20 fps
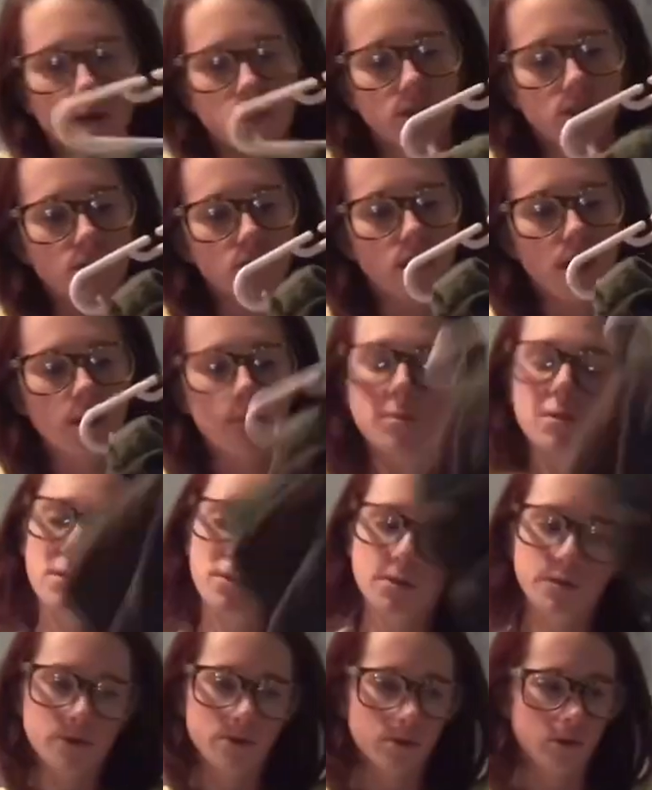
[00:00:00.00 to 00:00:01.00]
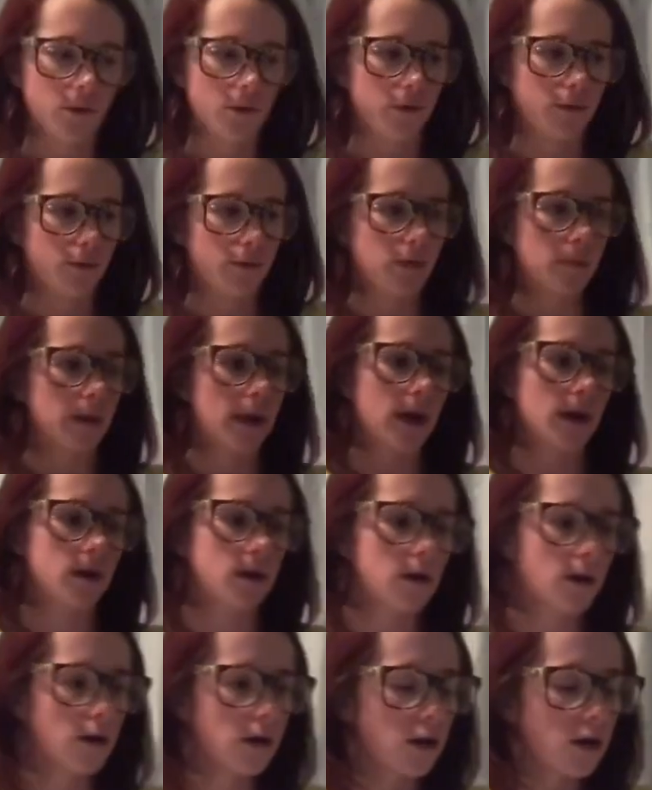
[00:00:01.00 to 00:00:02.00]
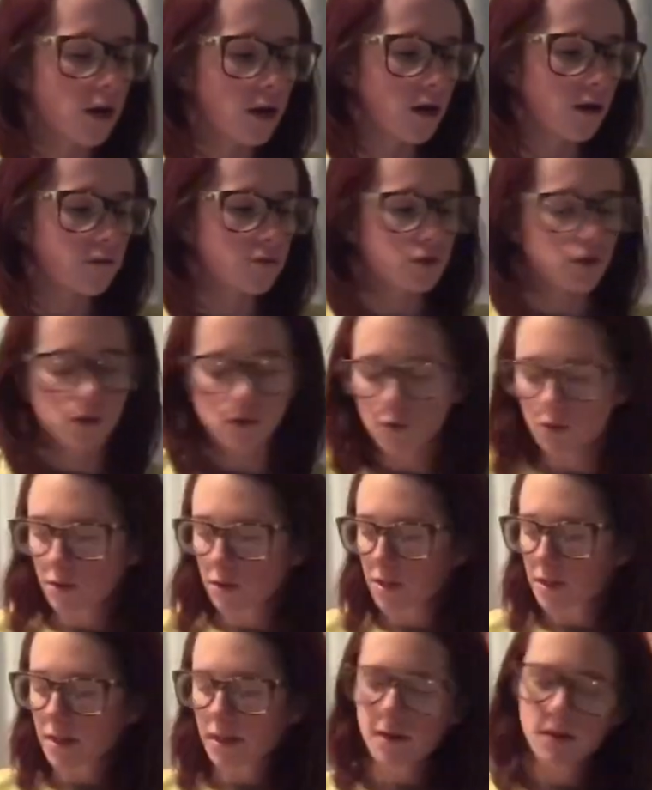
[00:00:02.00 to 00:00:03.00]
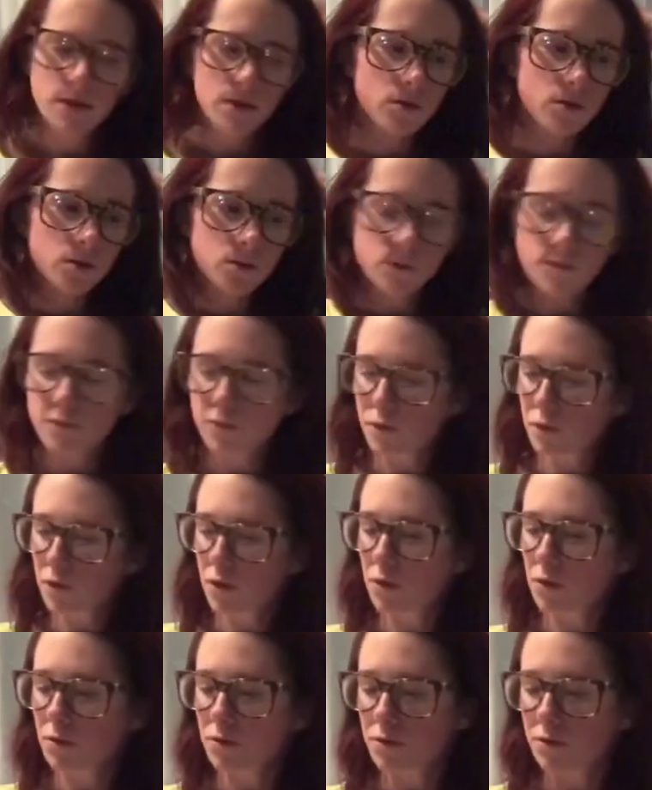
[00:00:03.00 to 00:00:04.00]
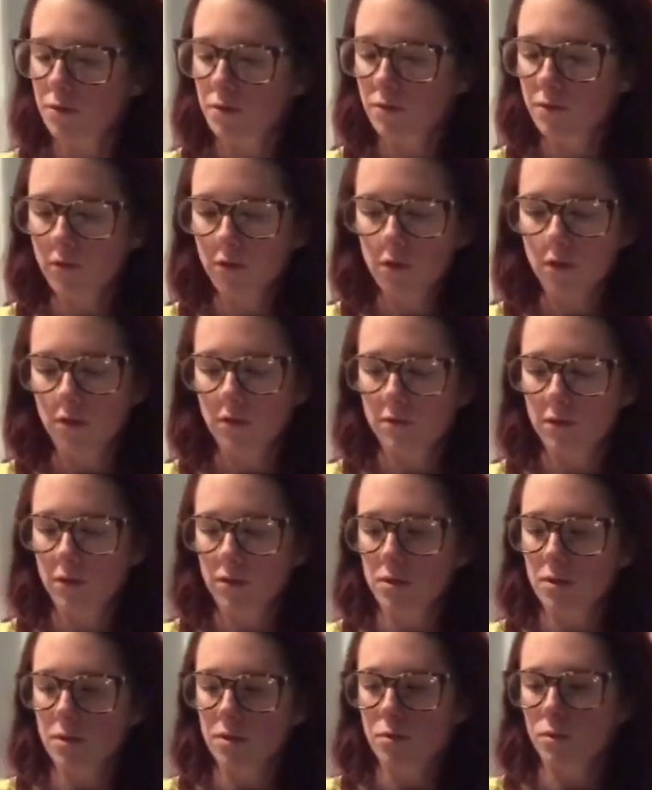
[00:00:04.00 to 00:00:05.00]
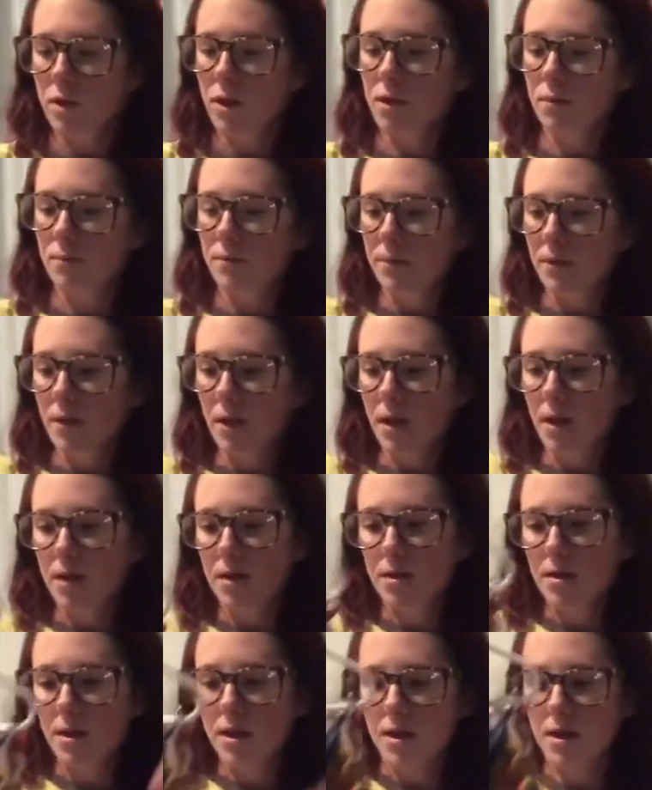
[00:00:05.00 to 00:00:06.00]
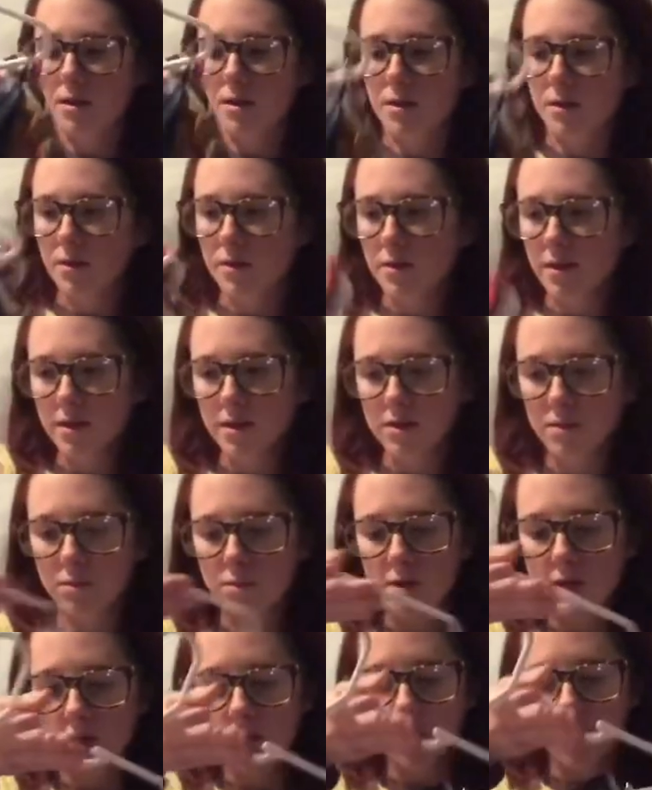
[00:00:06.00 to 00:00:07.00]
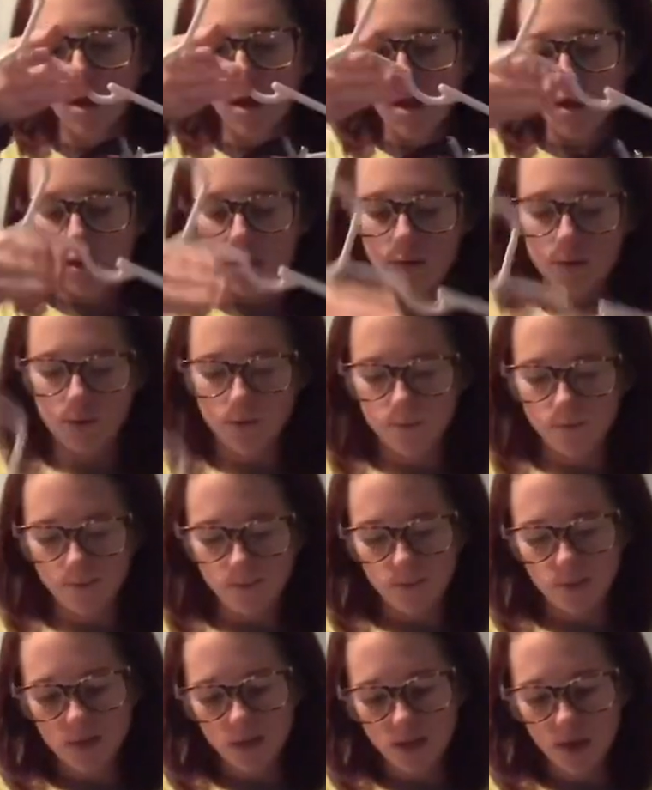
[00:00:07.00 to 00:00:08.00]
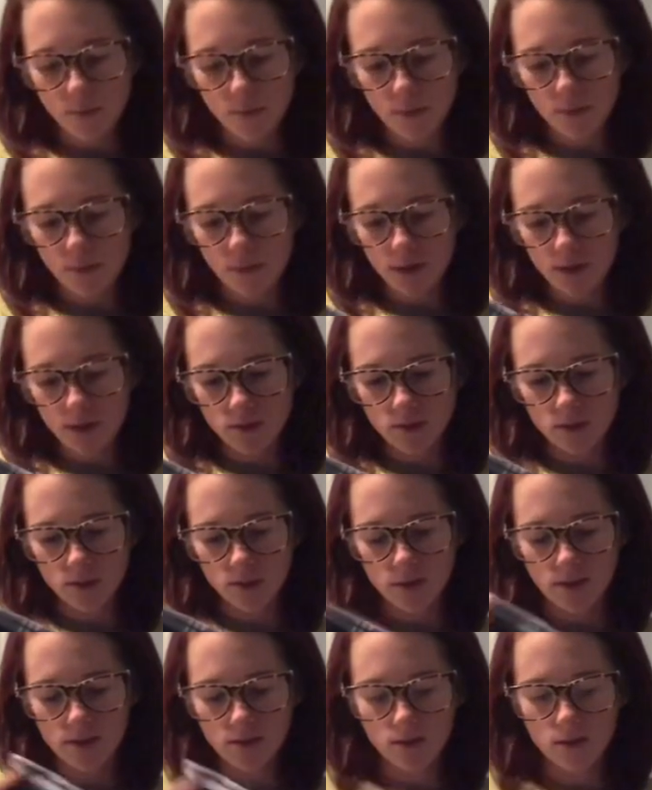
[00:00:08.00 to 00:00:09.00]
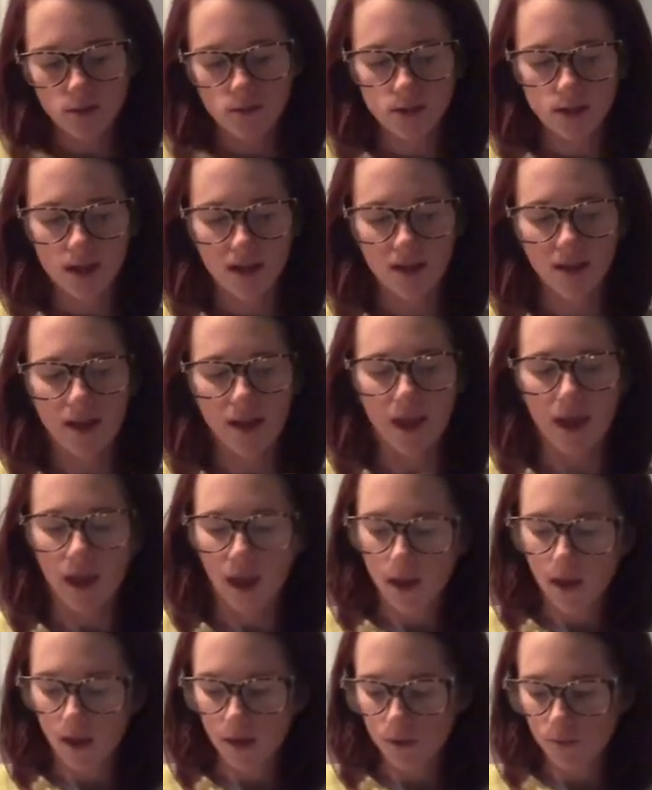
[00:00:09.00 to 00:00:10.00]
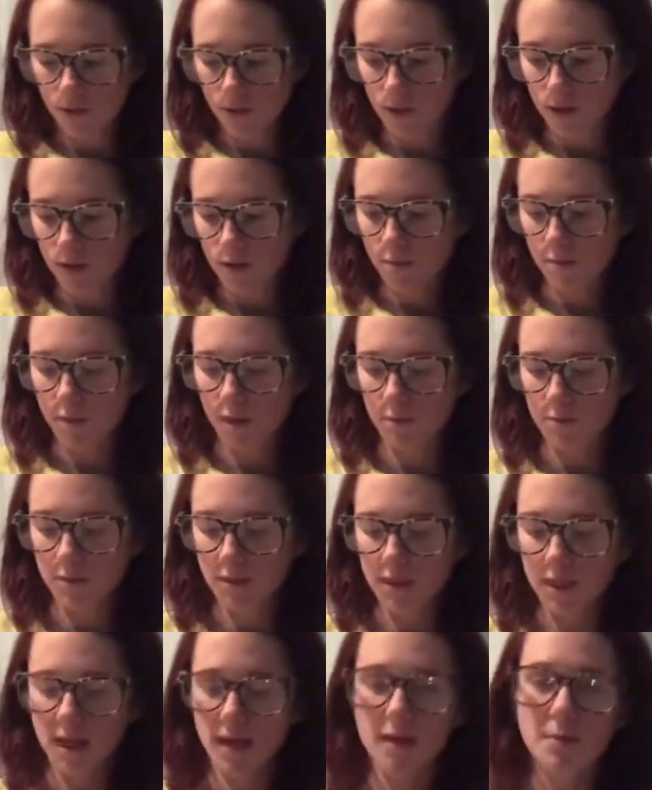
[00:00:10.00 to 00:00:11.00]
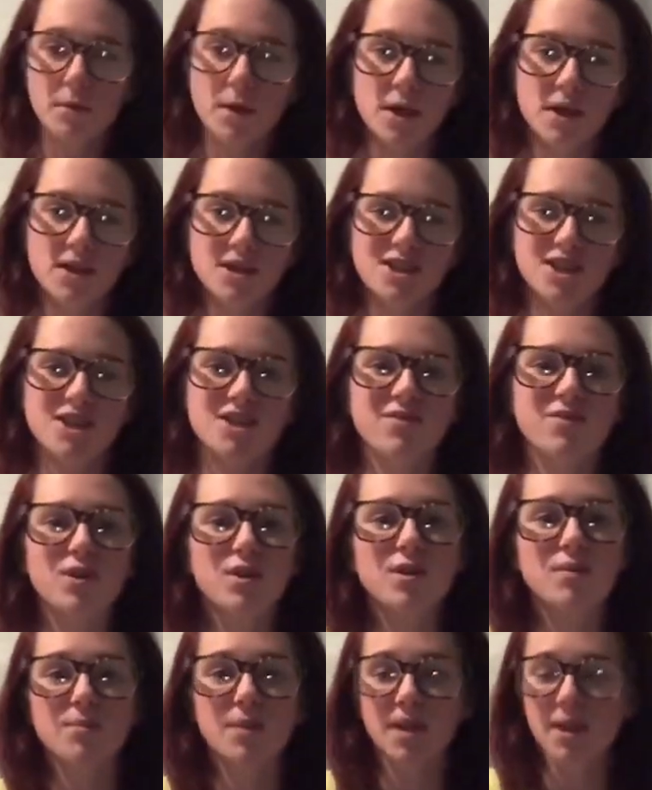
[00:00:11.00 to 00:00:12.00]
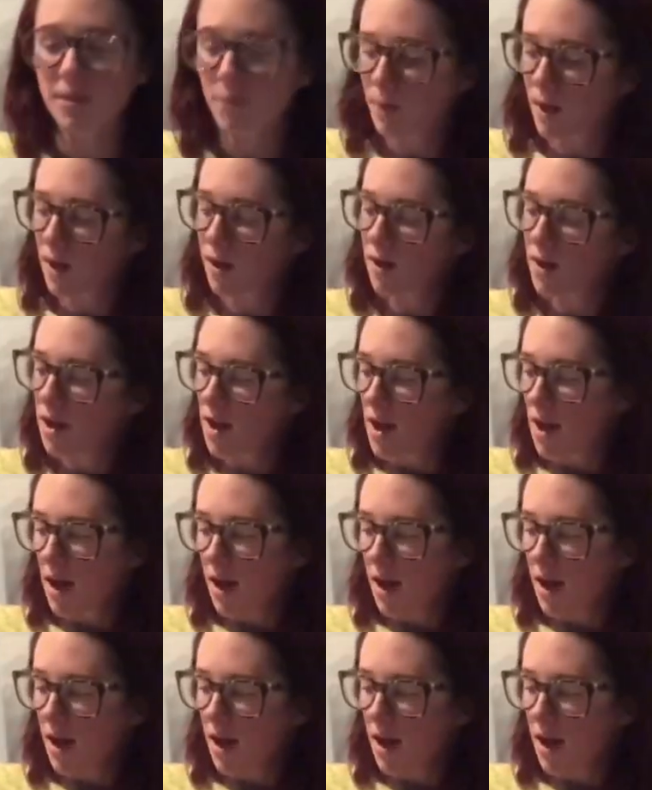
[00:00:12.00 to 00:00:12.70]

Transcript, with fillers: I just grabbed a little three pack of shorts, and those were four dollars for all of those as well. And then this one, there was a couple pairs on here that I was kind of like, eh, I don't really know, but I really kind of bought it just for the pink pair.